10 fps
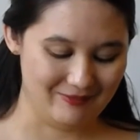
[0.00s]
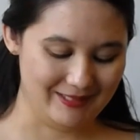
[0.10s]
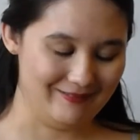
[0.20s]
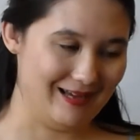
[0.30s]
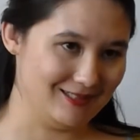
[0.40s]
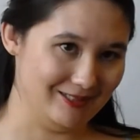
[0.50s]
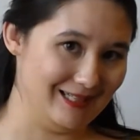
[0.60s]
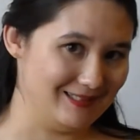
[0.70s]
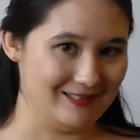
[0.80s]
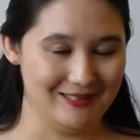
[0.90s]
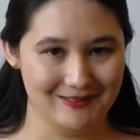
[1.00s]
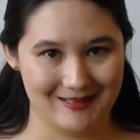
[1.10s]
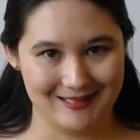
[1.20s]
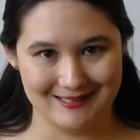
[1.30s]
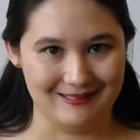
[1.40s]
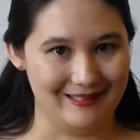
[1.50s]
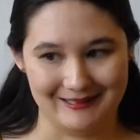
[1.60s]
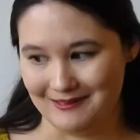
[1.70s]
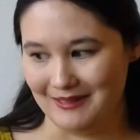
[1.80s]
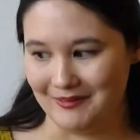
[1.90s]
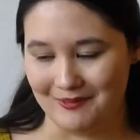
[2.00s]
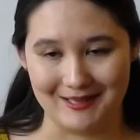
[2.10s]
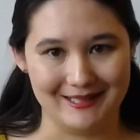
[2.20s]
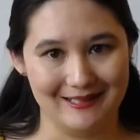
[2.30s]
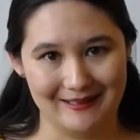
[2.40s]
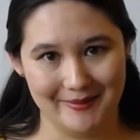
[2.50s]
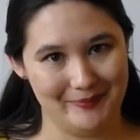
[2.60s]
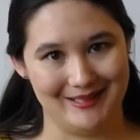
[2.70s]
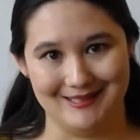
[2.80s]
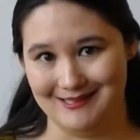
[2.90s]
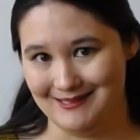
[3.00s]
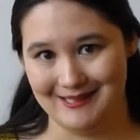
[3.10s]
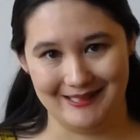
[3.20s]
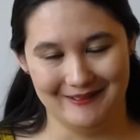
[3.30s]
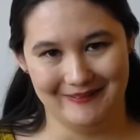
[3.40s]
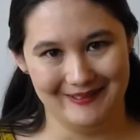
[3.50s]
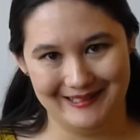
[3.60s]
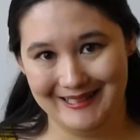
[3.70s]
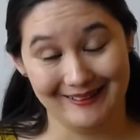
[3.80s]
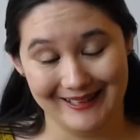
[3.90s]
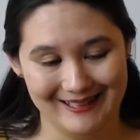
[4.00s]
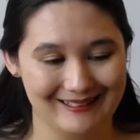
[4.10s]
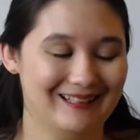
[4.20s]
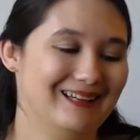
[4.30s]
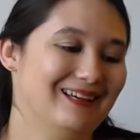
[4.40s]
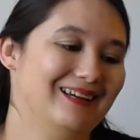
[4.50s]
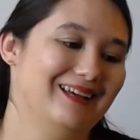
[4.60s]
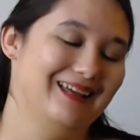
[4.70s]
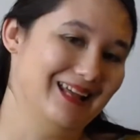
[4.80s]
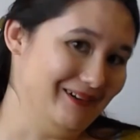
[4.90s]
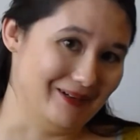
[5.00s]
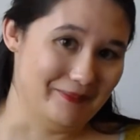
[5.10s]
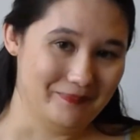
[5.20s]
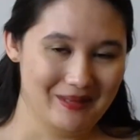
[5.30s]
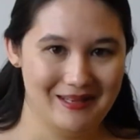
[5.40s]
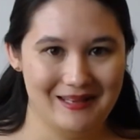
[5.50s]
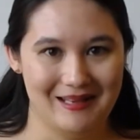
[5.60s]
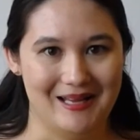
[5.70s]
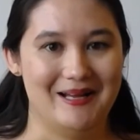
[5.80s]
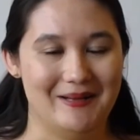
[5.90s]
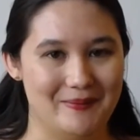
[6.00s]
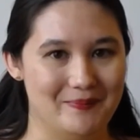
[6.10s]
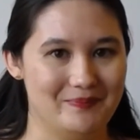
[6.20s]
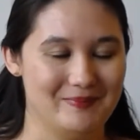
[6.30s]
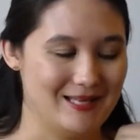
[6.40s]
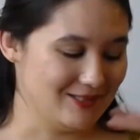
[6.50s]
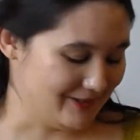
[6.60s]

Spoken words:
when you actually get to the nuance, you don't even want to hear it because you're sick of hearing it. Anyway. That's the whole